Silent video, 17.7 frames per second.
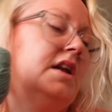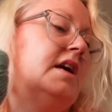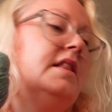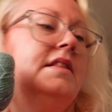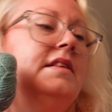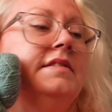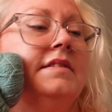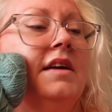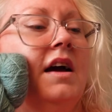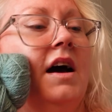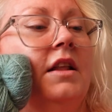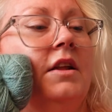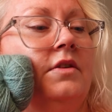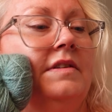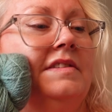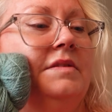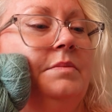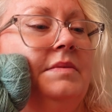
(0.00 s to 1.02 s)
and this
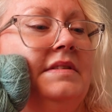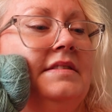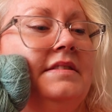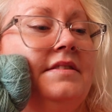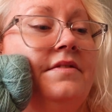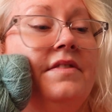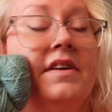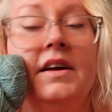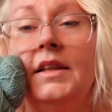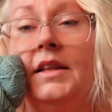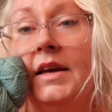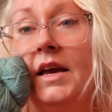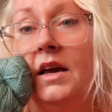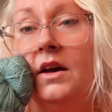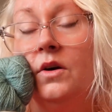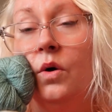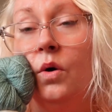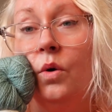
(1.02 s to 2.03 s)
color is
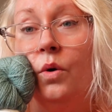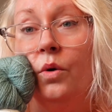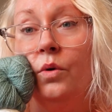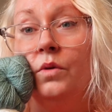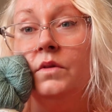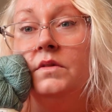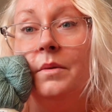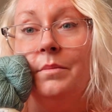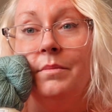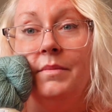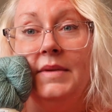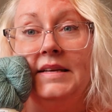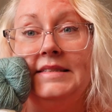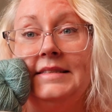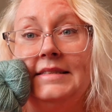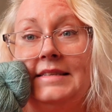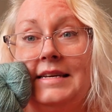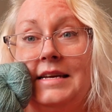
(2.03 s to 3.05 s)
specifically called
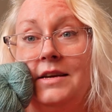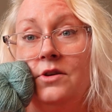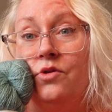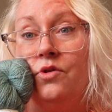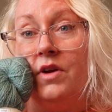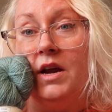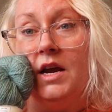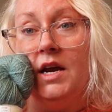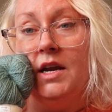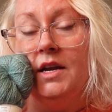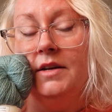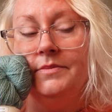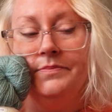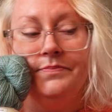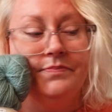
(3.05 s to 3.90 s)
Misty Green.